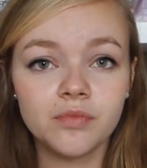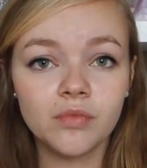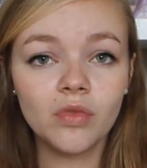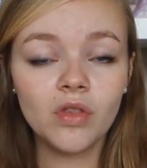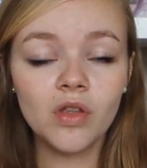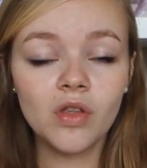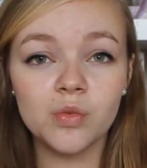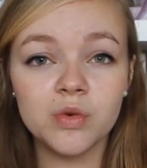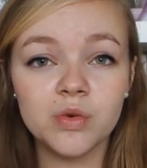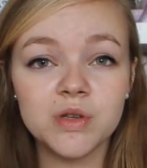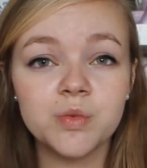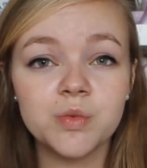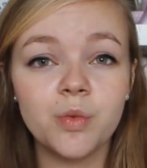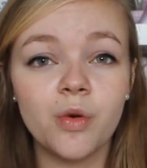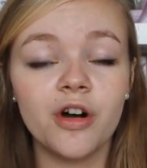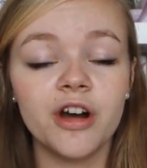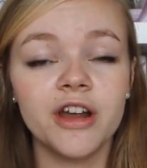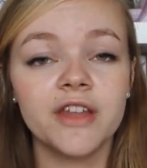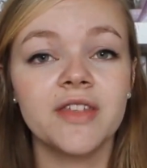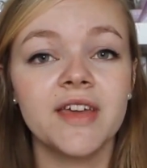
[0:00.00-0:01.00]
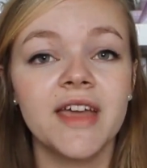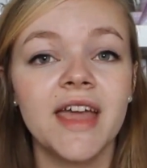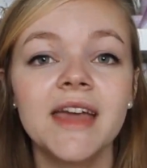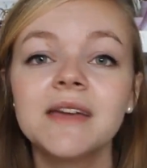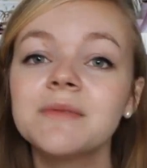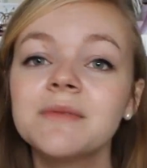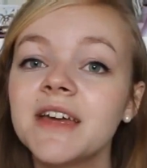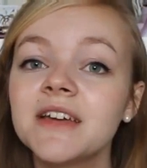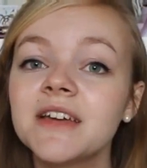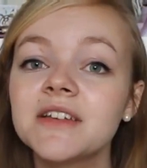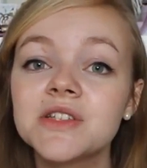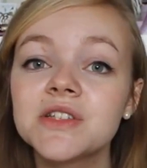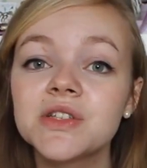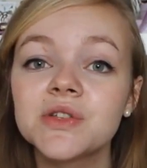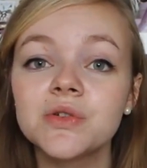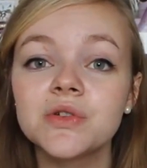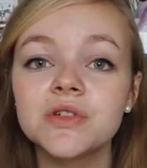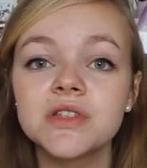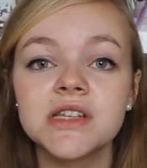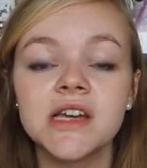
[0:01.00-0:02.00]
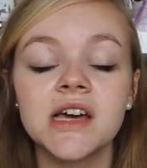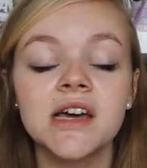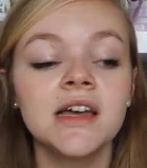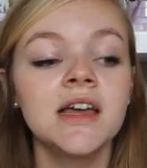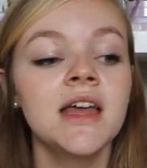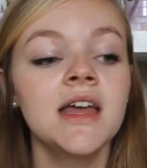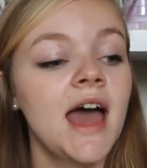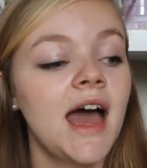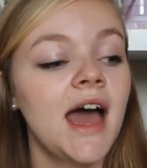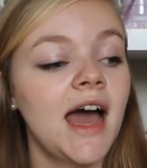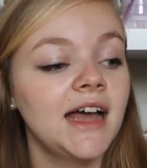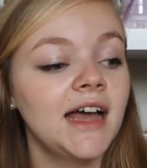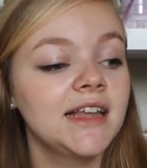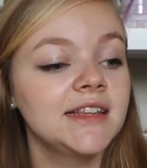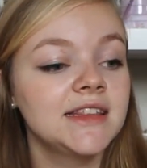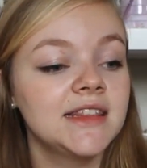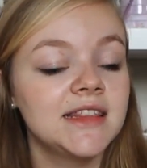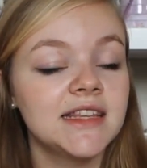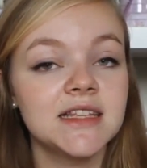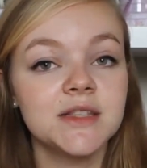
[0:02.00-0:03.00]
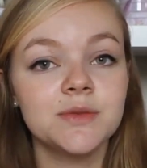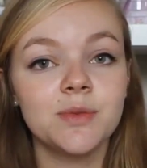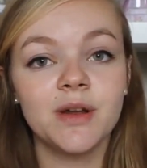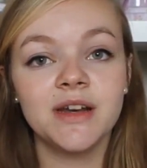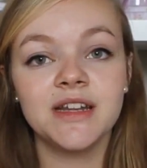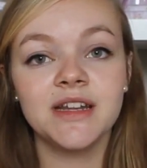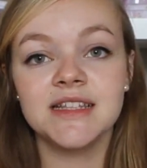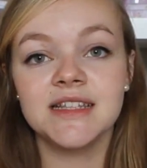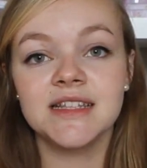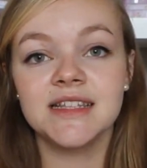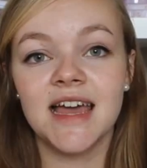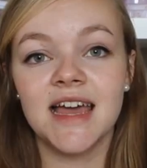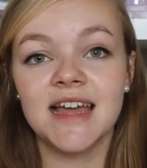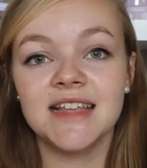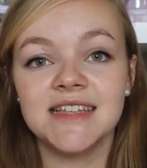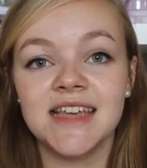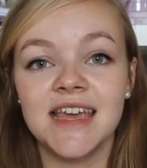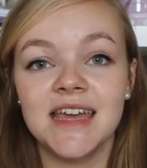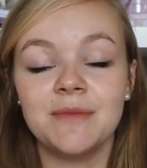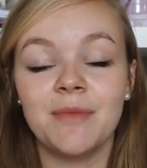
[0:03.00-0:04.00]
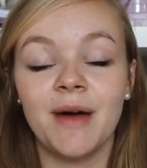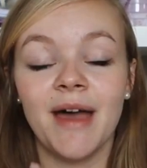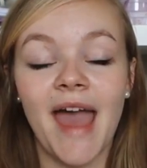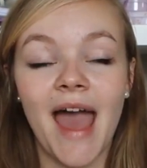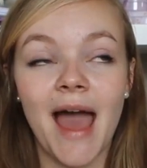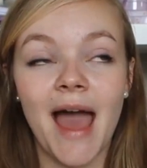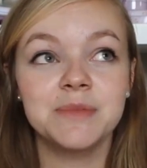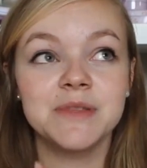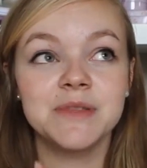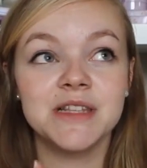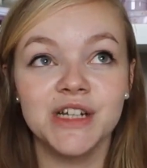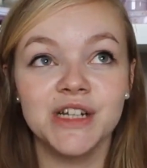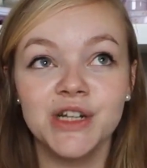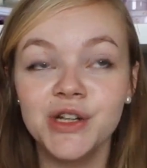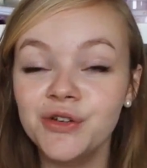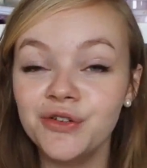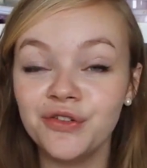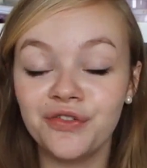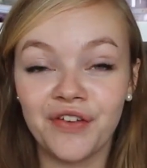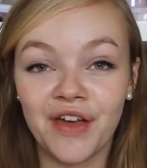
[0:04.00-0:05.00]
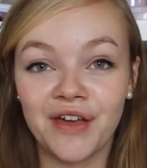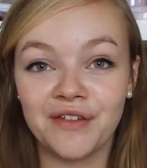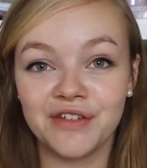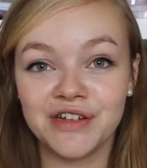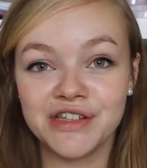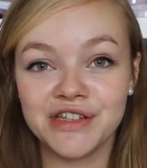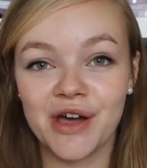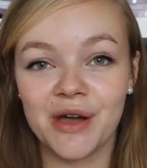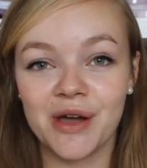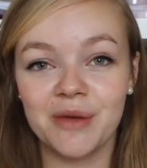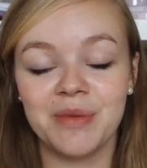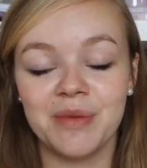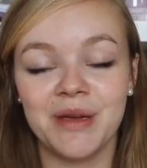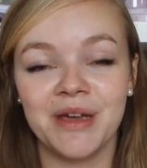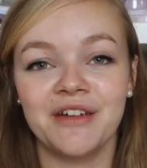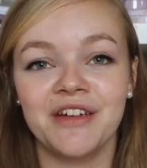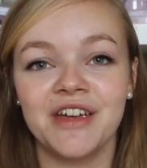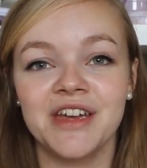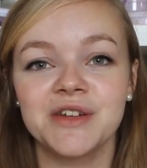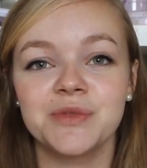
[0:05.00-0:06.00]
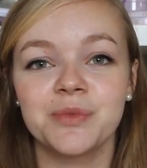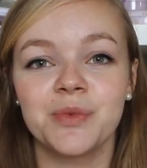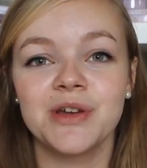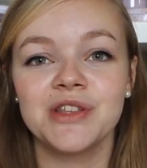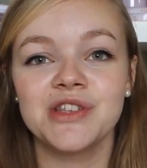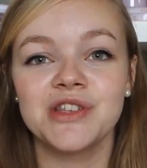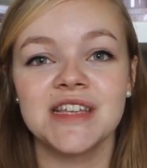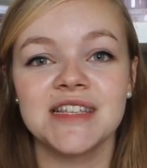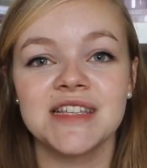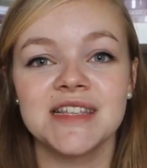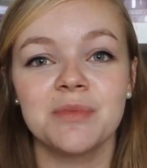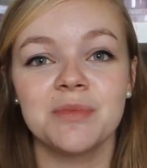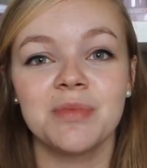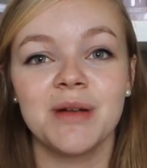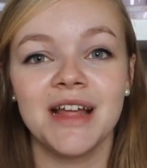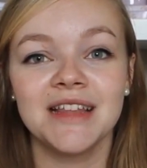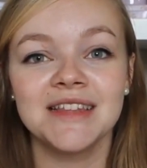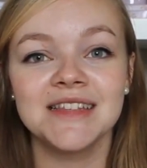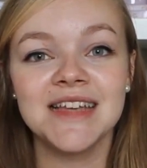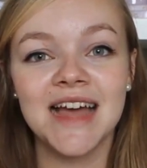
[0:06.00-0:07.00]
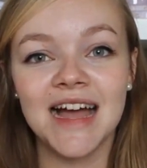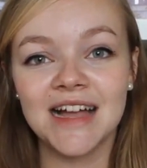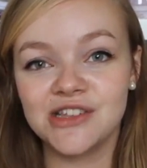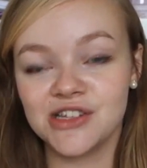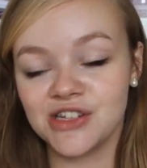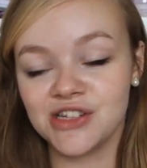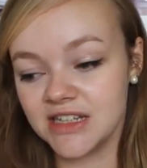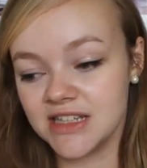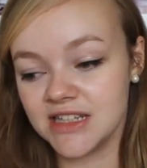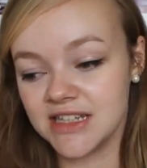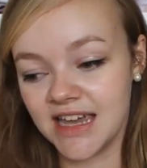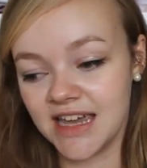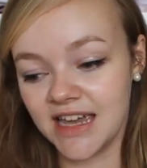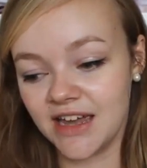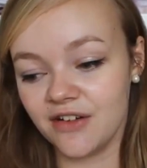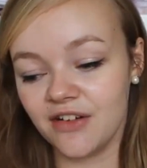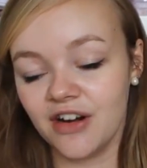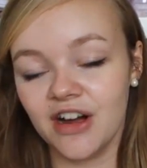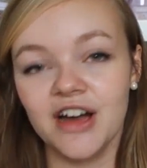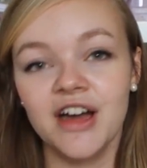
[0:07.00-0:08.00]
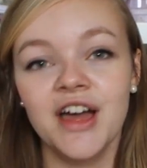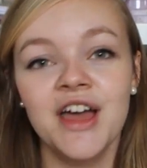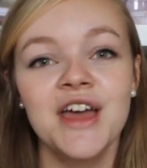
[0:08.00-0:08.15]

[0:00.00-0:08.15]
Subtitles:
was Warwick the Kingmaker's daughter, and this one is set in my absolute favourite time period, which is the Plantagenet era.